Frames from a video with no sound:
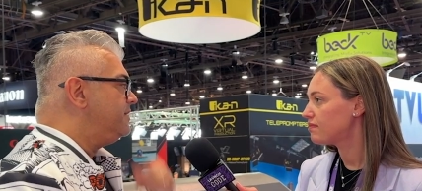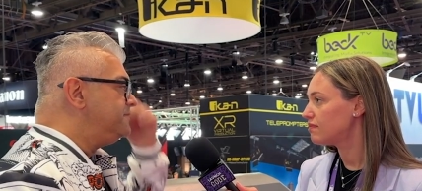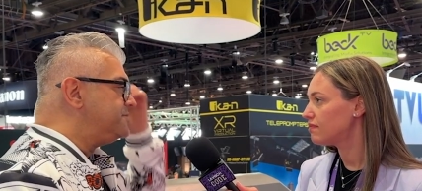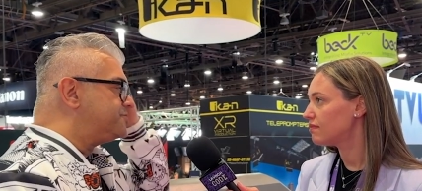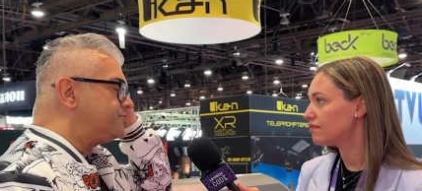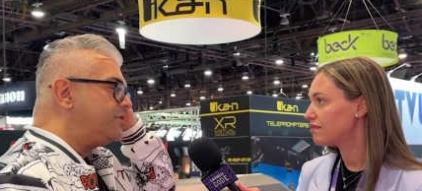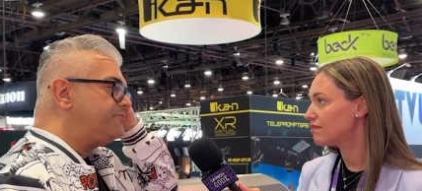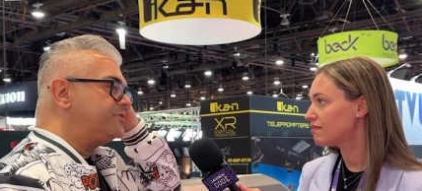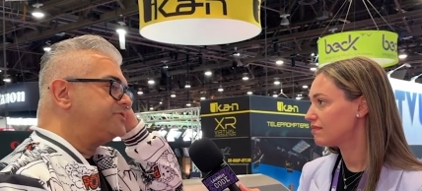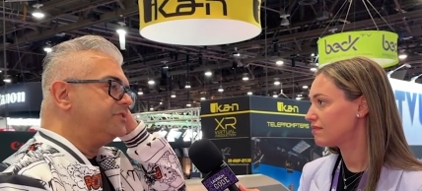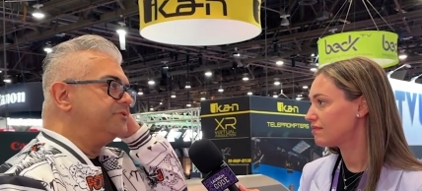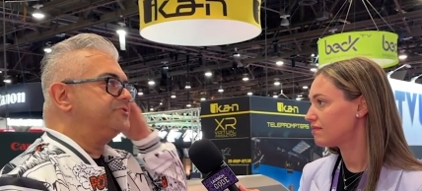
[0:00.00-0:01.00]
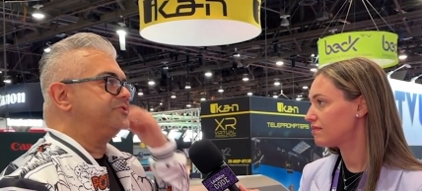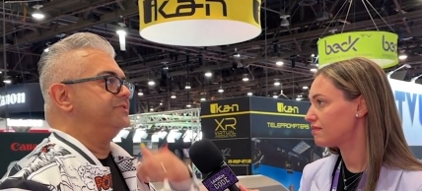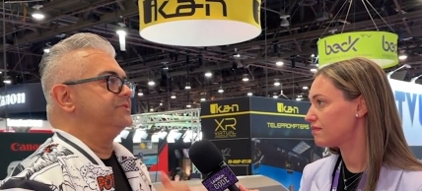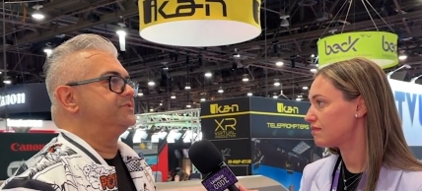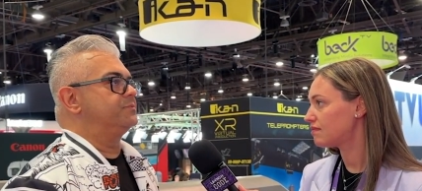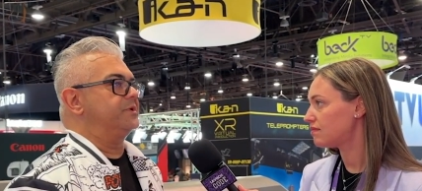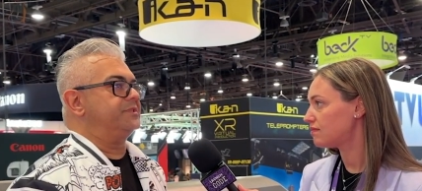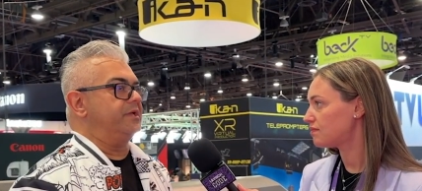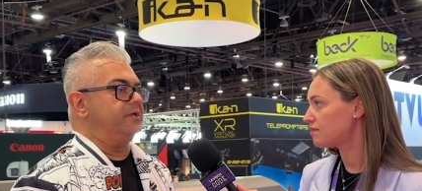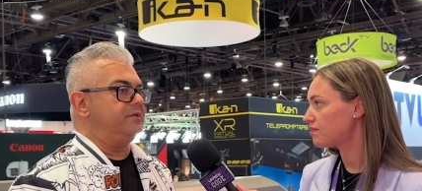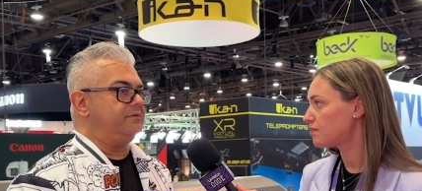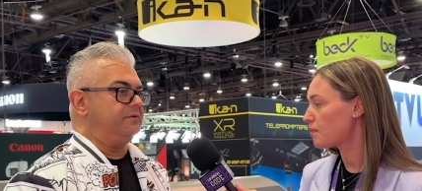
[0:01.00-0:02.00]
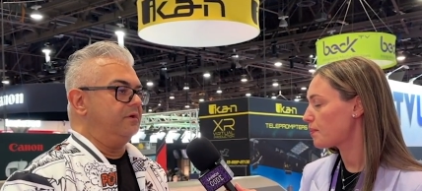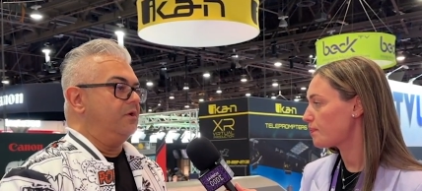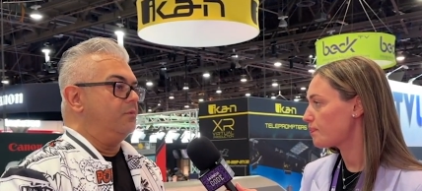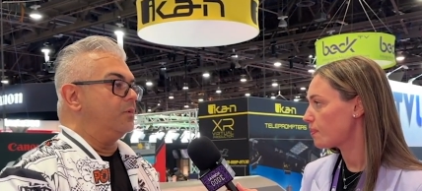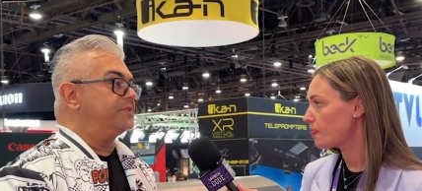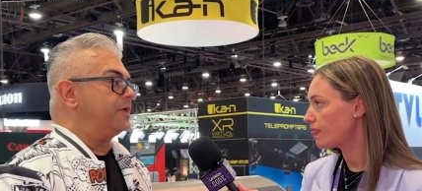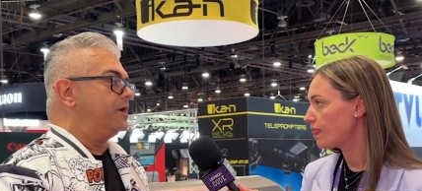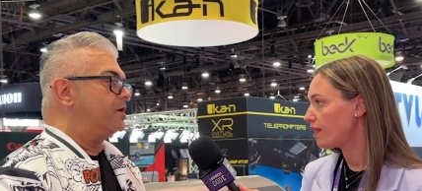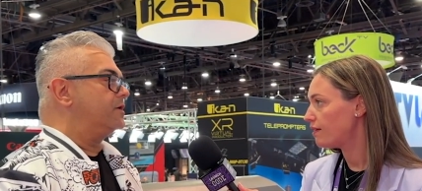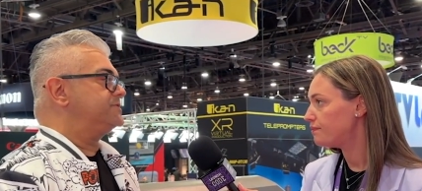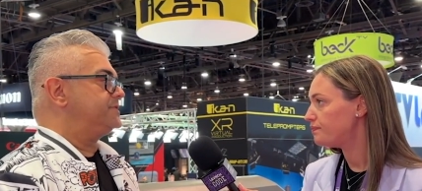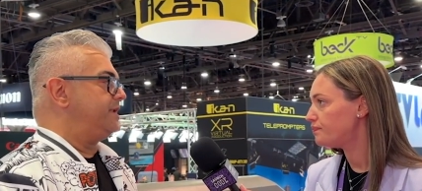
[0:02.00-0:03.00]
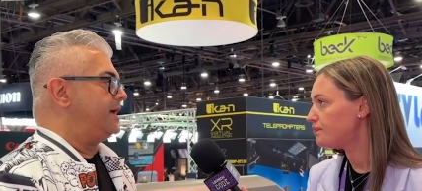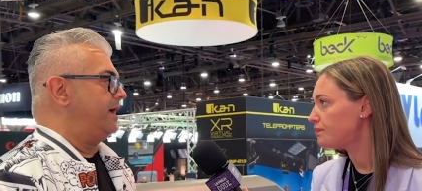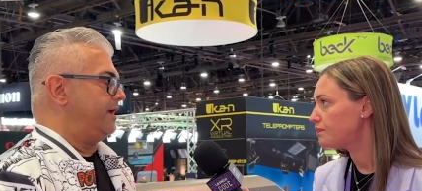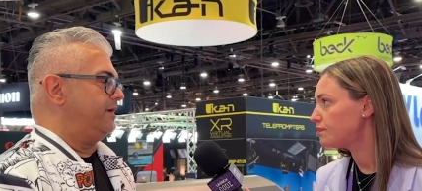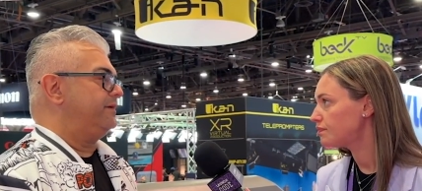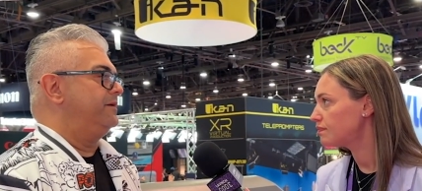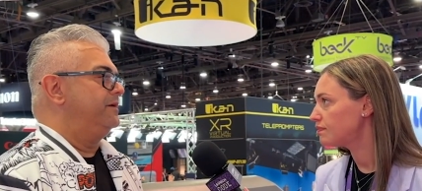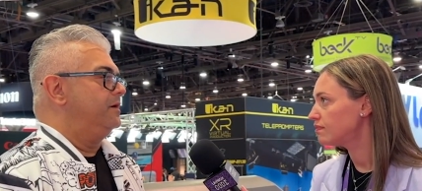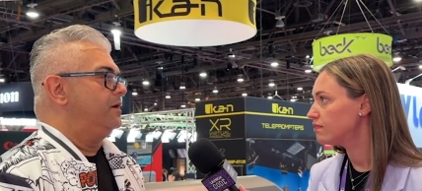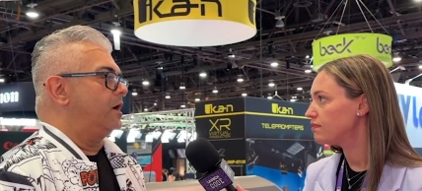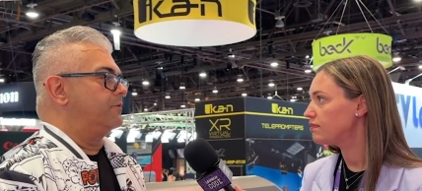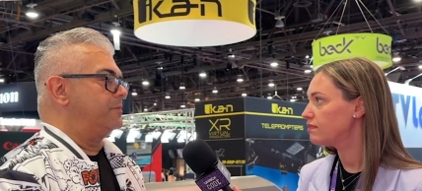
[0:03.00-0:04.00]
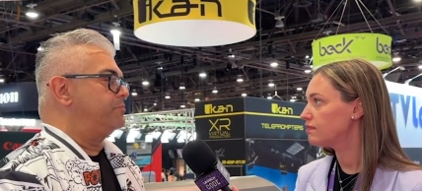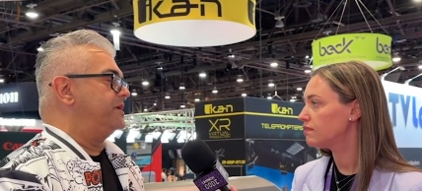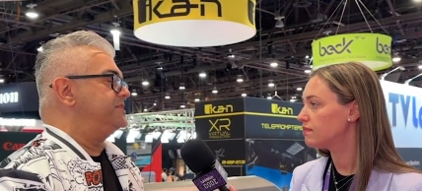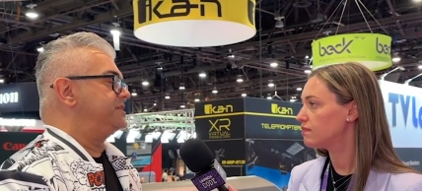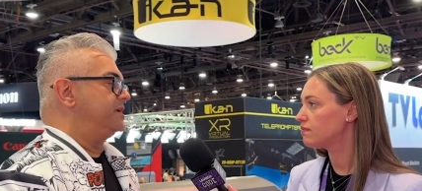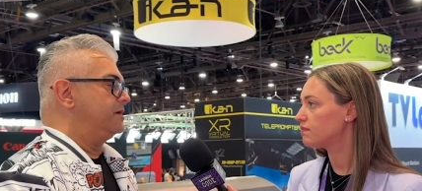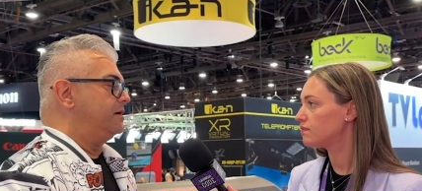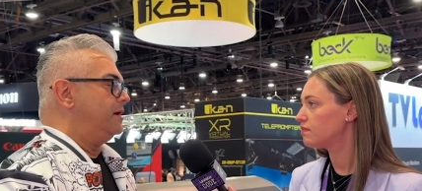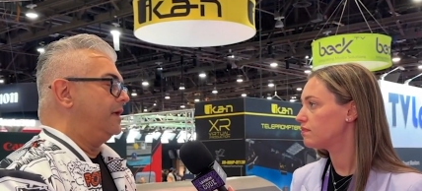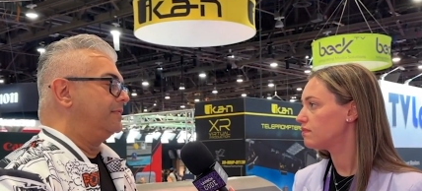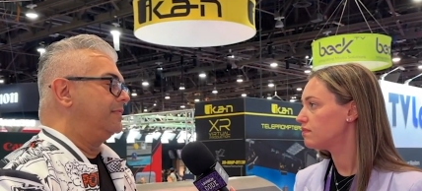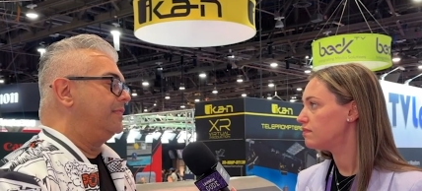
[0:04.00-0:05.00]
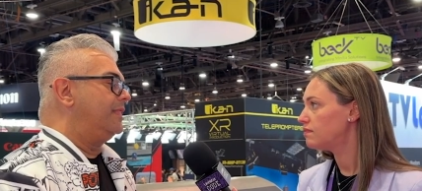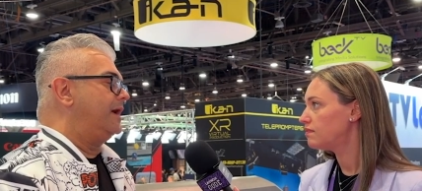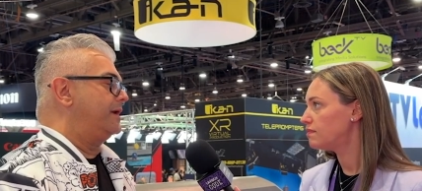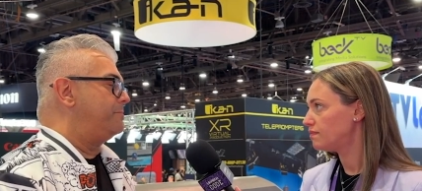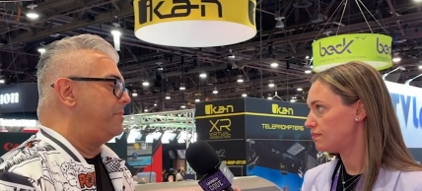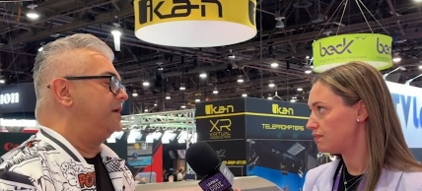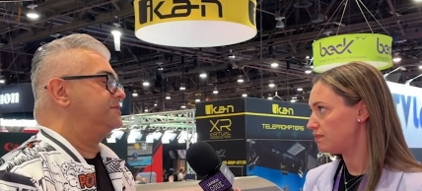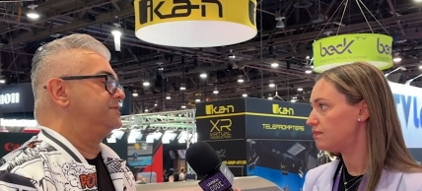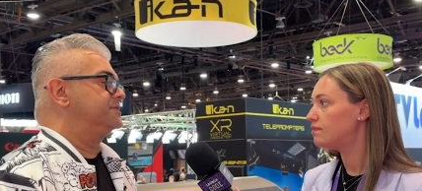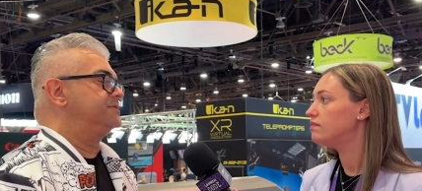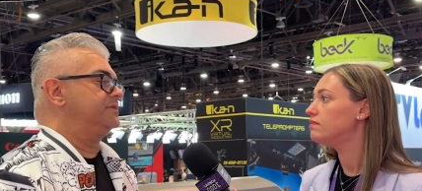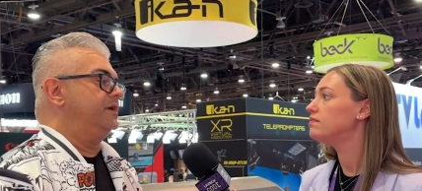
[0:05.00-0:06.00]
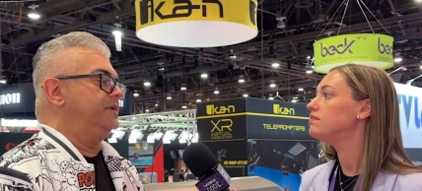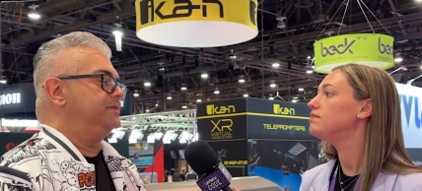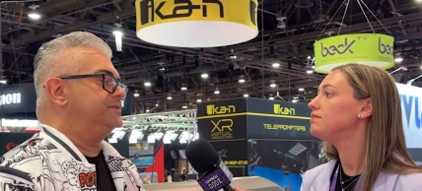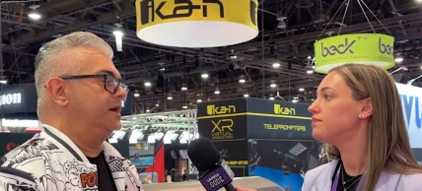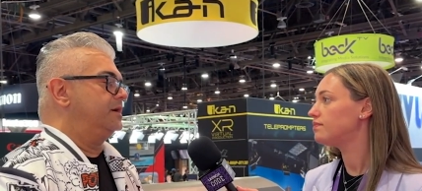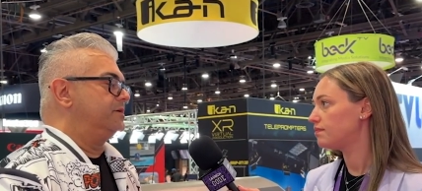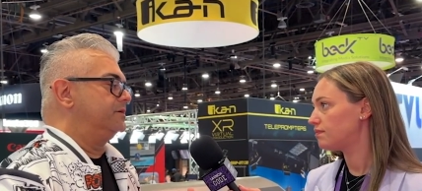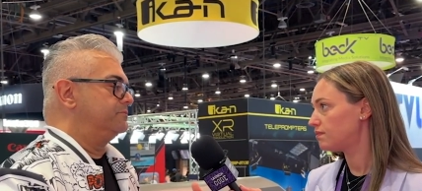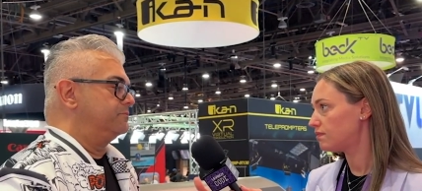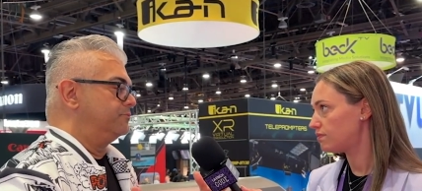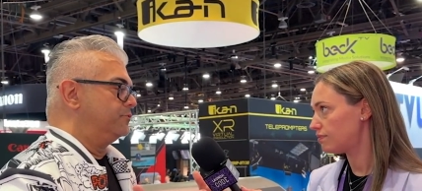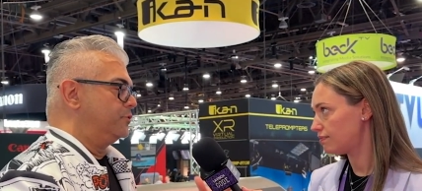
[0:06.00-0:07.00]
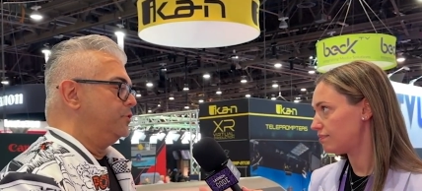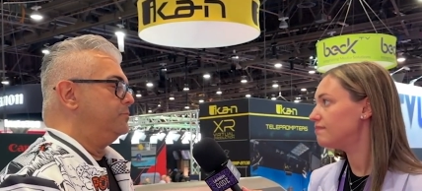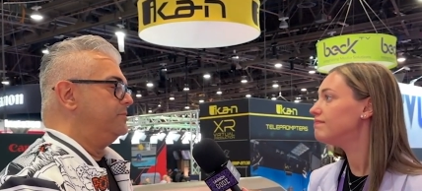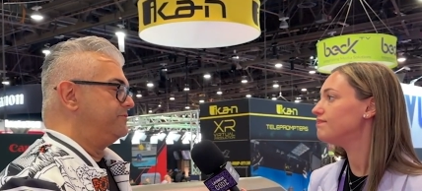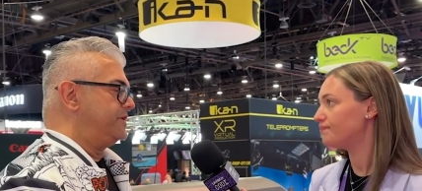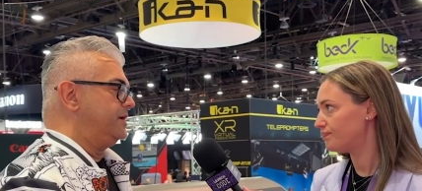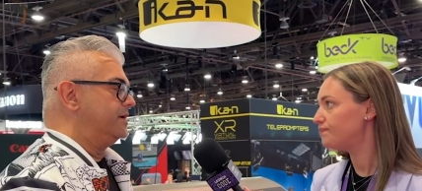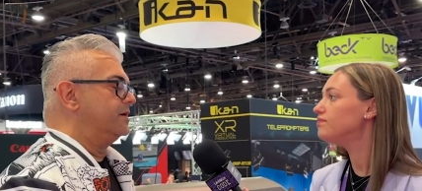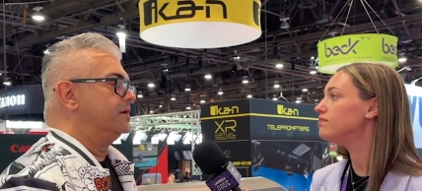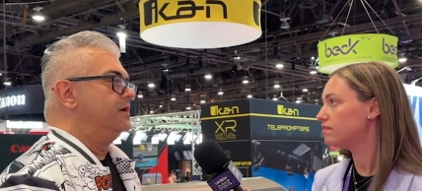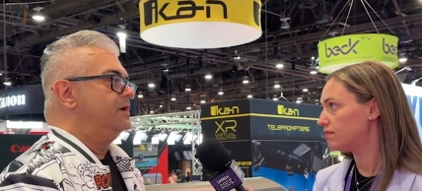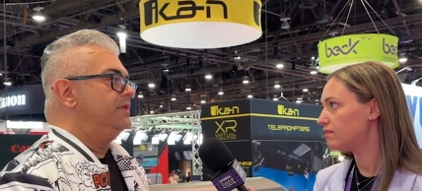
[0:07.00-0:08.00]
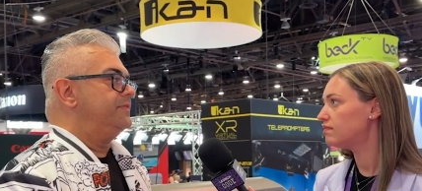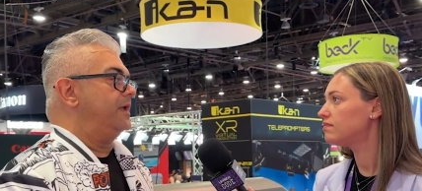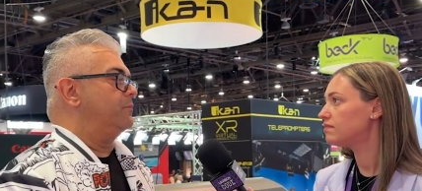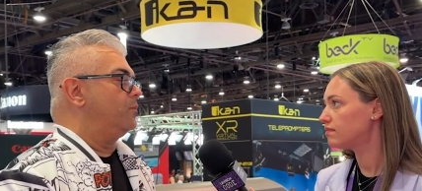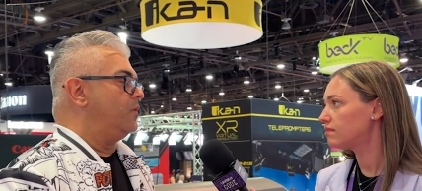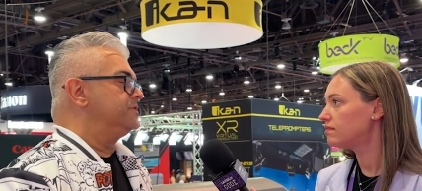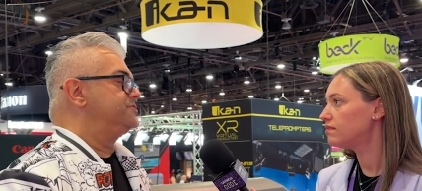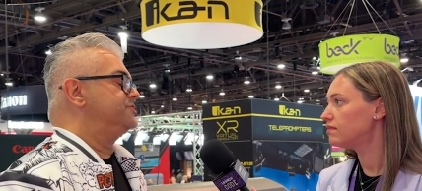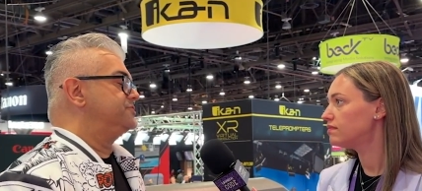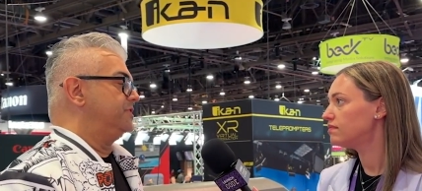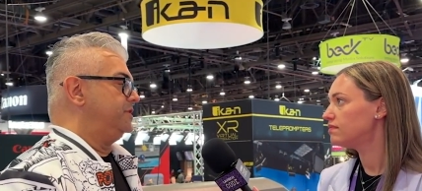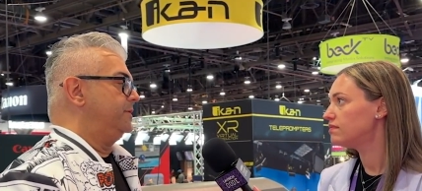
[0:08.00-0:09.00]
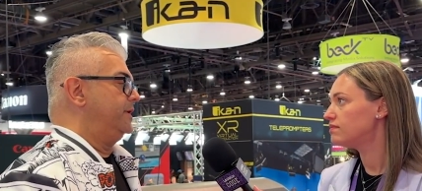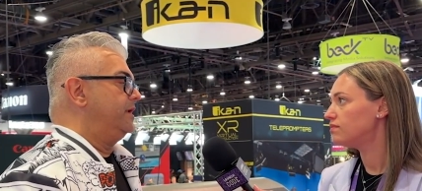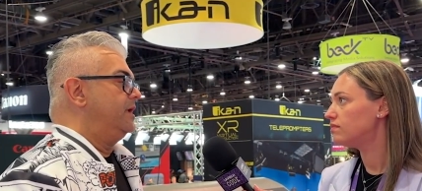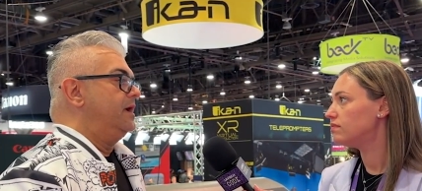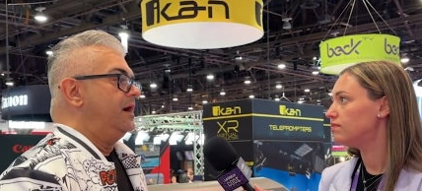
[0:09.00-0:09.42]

Speaker 1: the software solutions, what they, what they are today, are replacing a lot of boxes, an entire room of gear that once used to do it.